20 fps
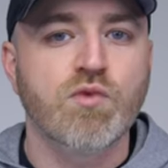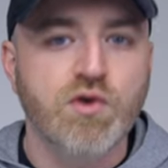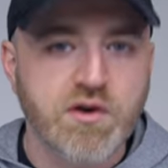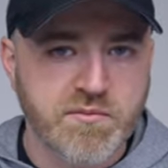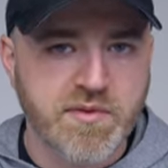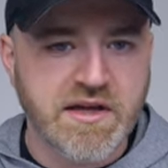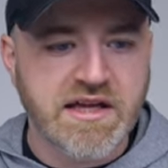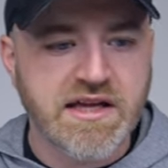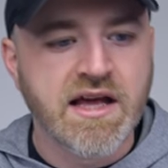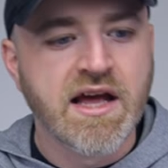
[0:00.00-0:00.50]

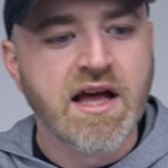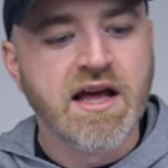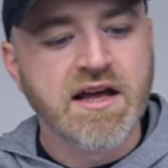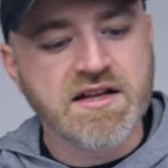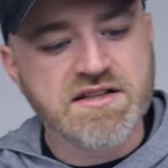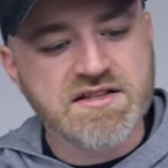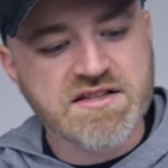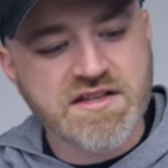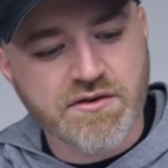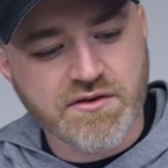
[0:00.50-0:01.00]
would be
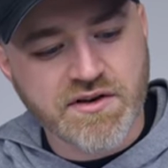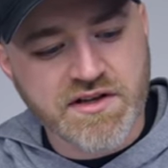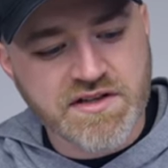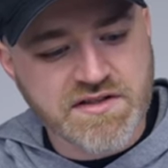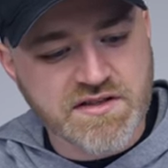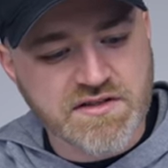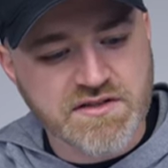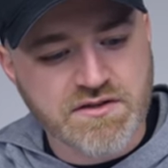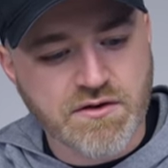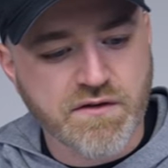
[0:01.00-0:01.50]
considering
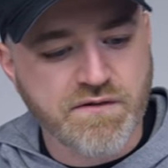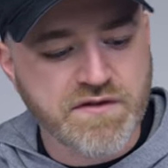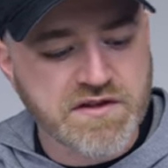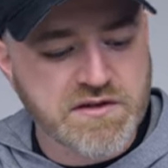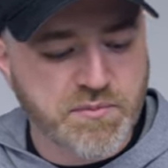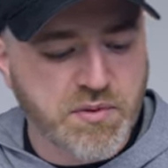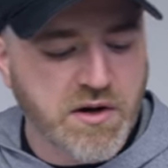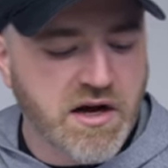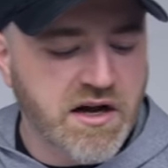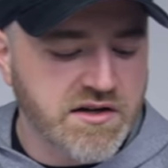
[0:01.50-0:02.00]
it's a Surface
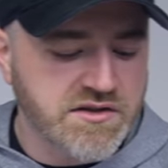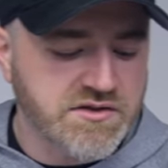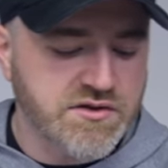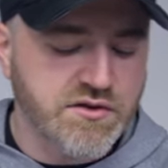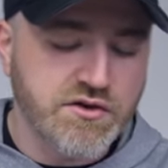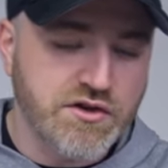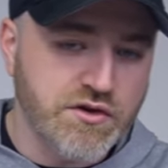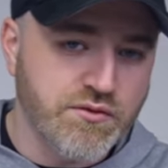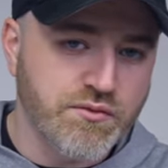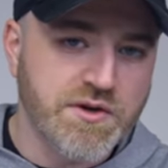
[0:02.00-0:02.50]
product so
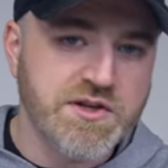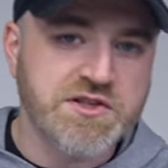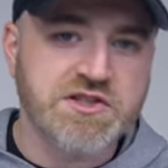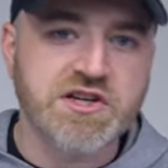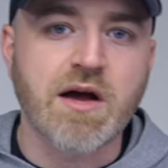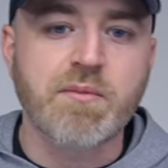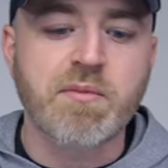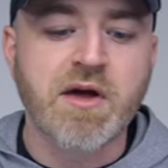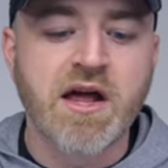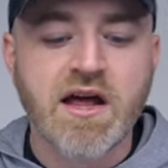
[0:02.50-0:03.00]
you can reach
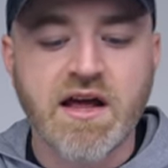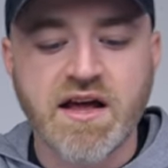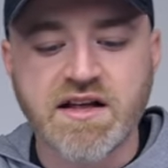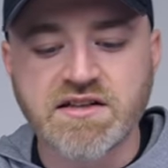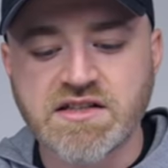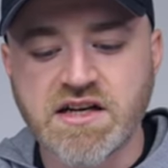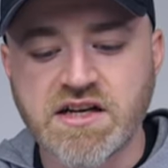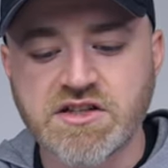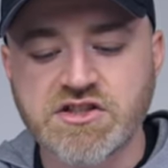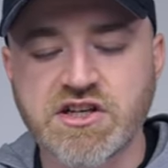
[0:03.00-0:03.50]
up and
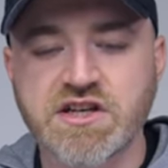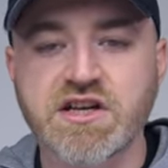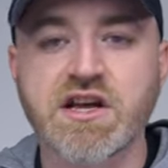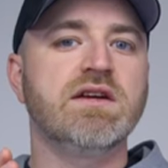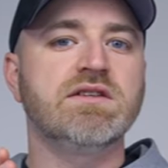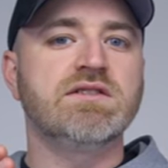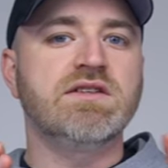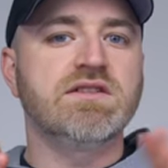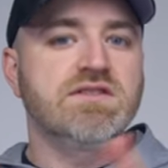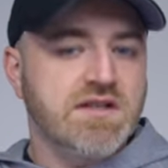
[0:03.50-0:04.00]
touch it.
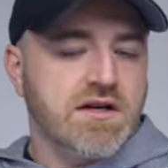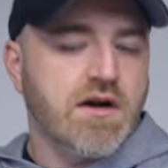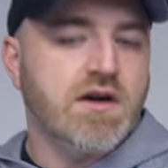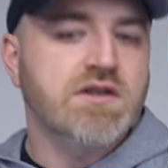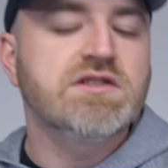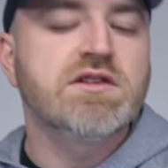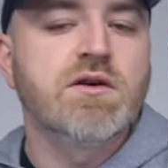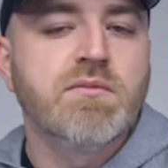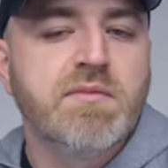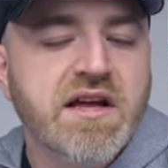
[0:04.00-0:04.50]
Since they are
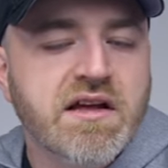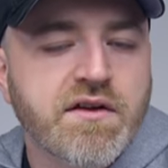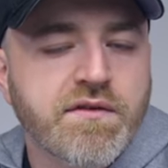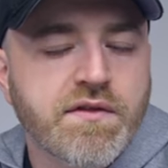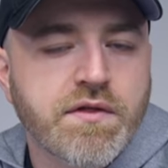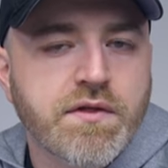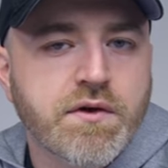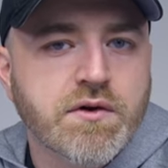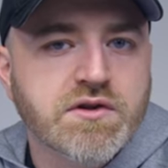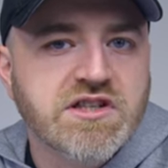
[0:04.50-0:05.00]
still making
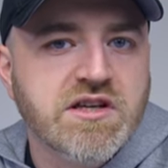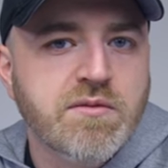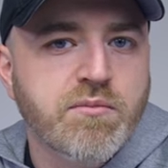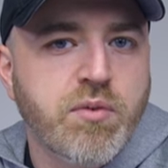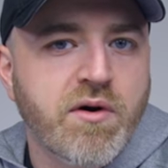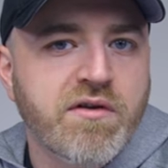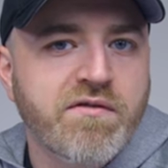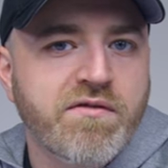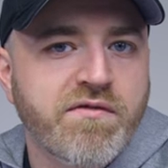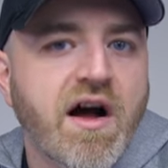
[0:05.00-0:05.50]
the
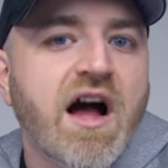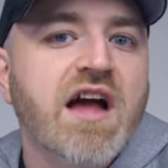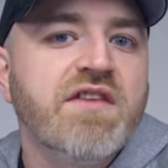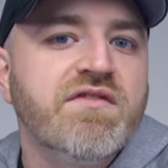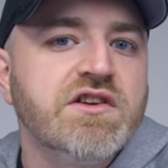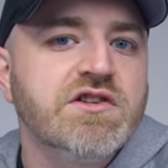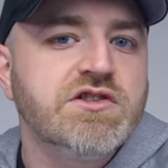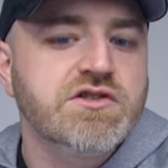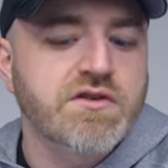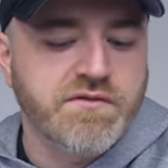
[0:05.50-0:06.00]
13.5
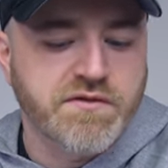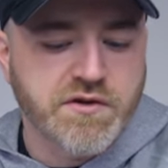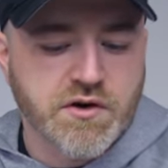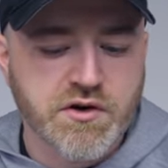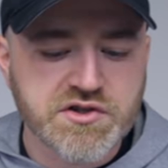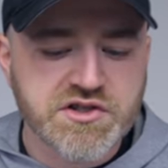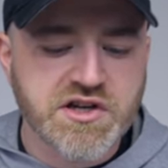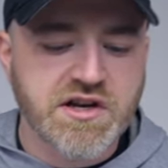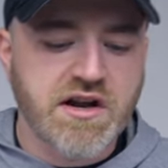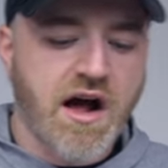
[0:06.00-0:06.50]
inch
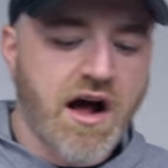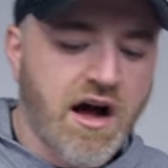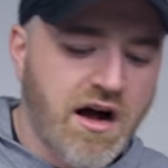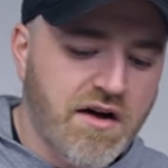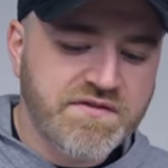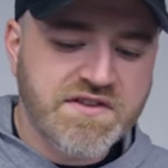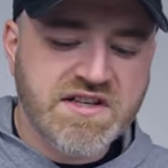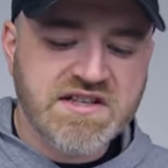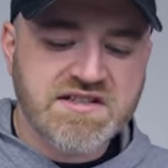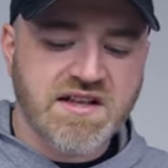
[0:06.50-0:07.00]
version
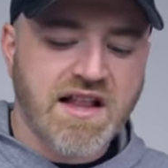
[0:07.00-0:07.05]
of this